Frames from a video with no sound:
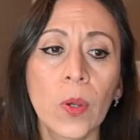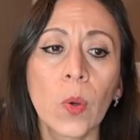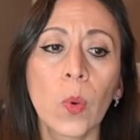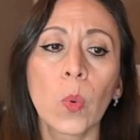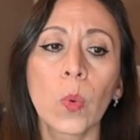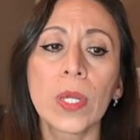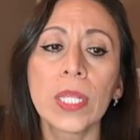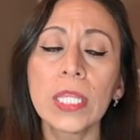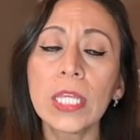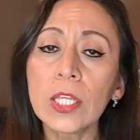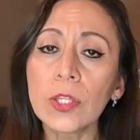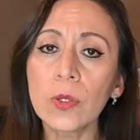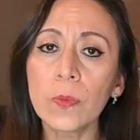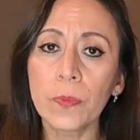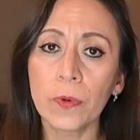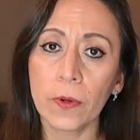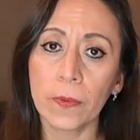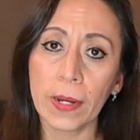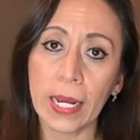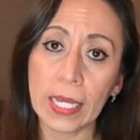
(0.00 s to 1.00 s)
we need to
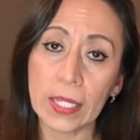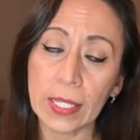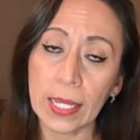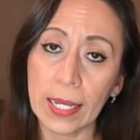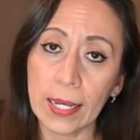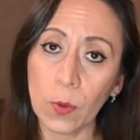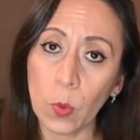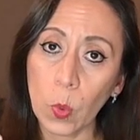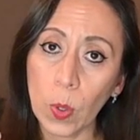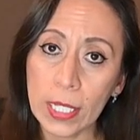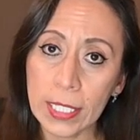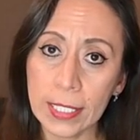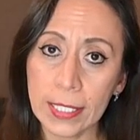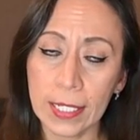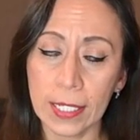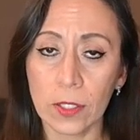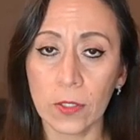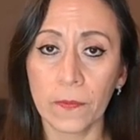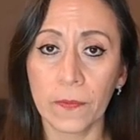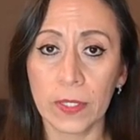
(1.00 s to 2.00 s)
provide one
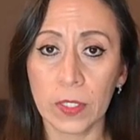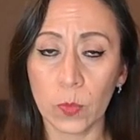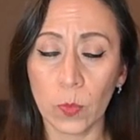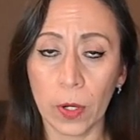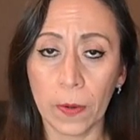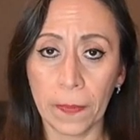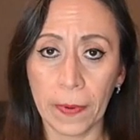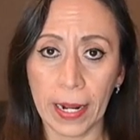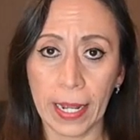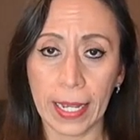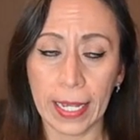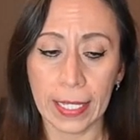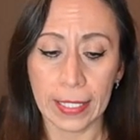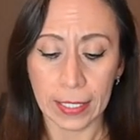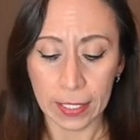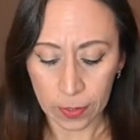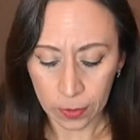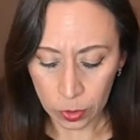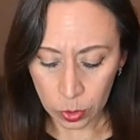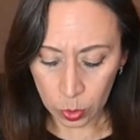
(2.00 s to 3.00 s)
set of square
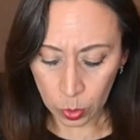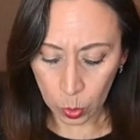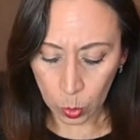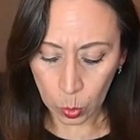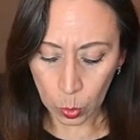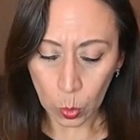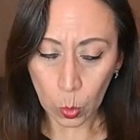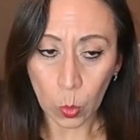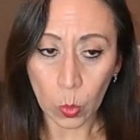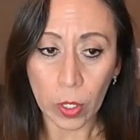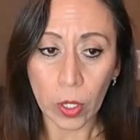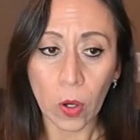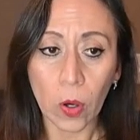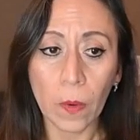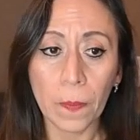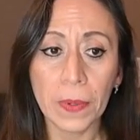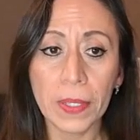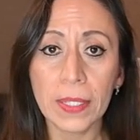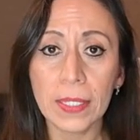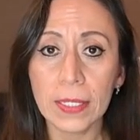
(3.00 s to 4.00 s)
brackets. So we
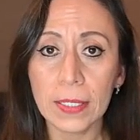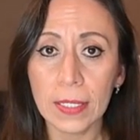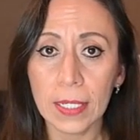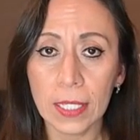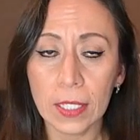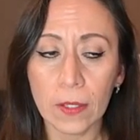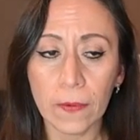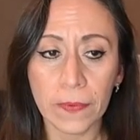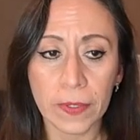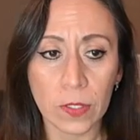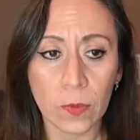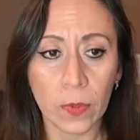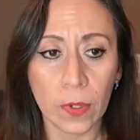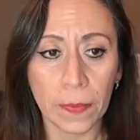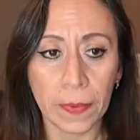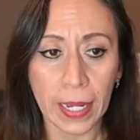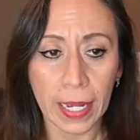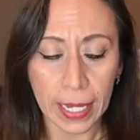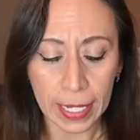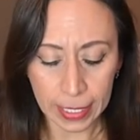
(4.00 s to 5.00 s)
open the set of square
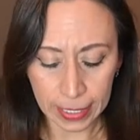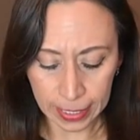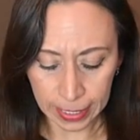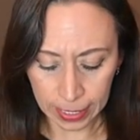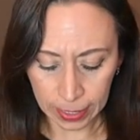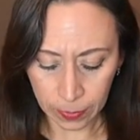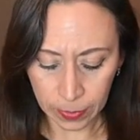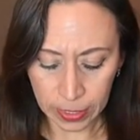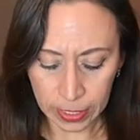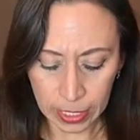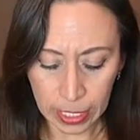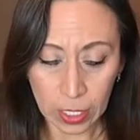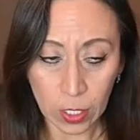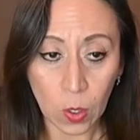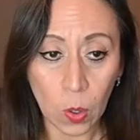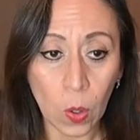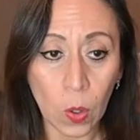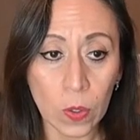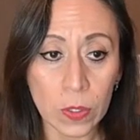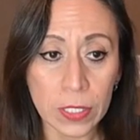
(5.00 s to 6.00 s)
brackets and we say
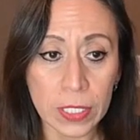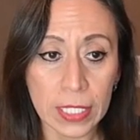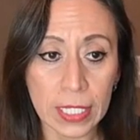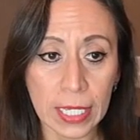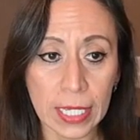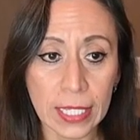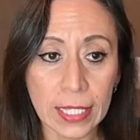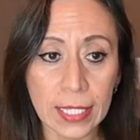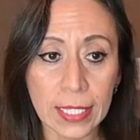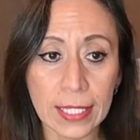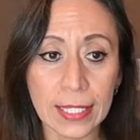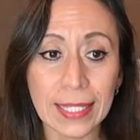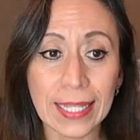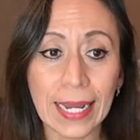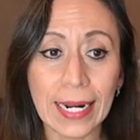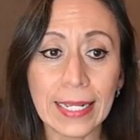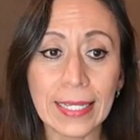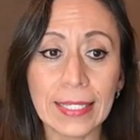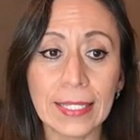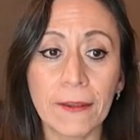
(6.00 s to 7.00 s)
content,
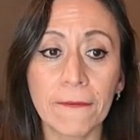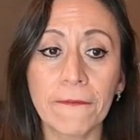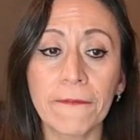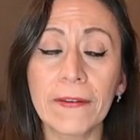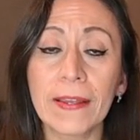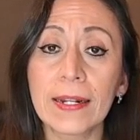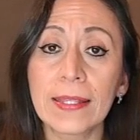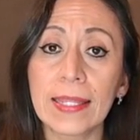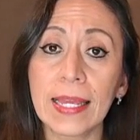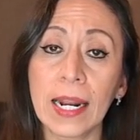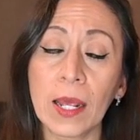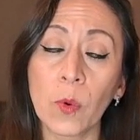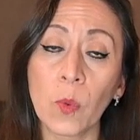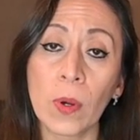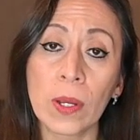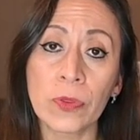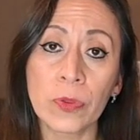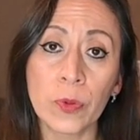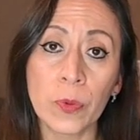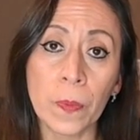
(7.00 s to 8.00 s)
that is the field that I
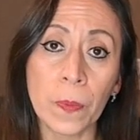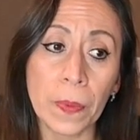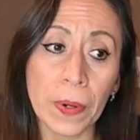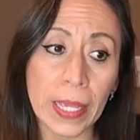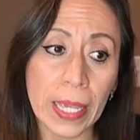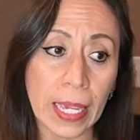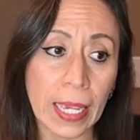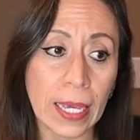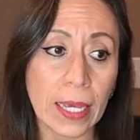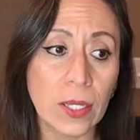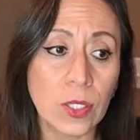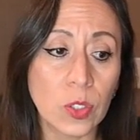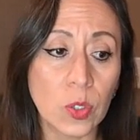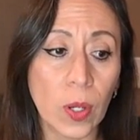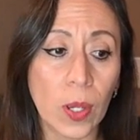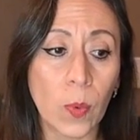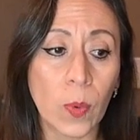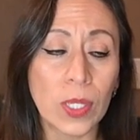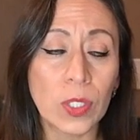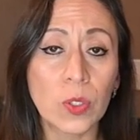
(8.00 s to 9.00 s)
want to bring. So
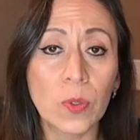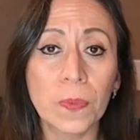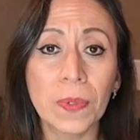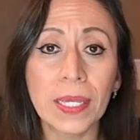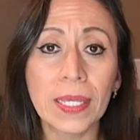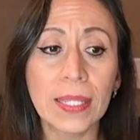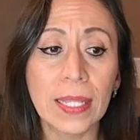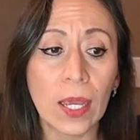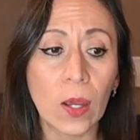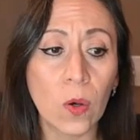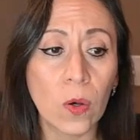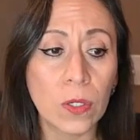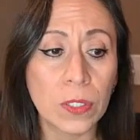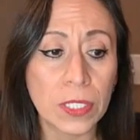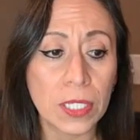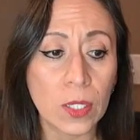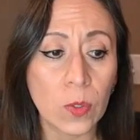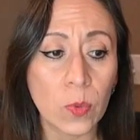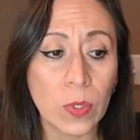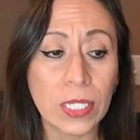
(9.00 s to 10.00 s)
I want to bring the
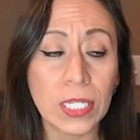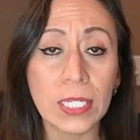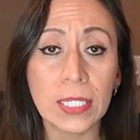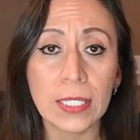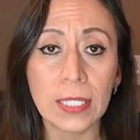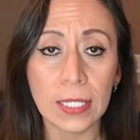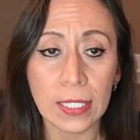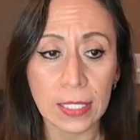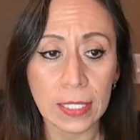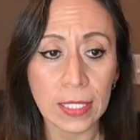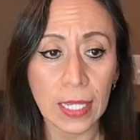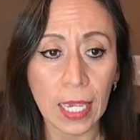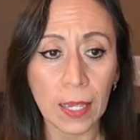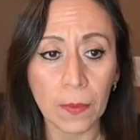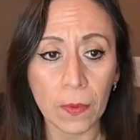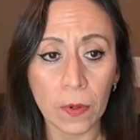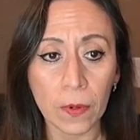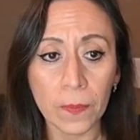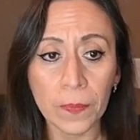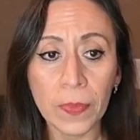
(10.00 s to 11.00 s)
content, which is this
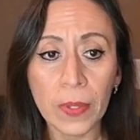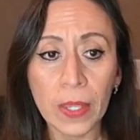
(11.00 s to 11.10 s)
table,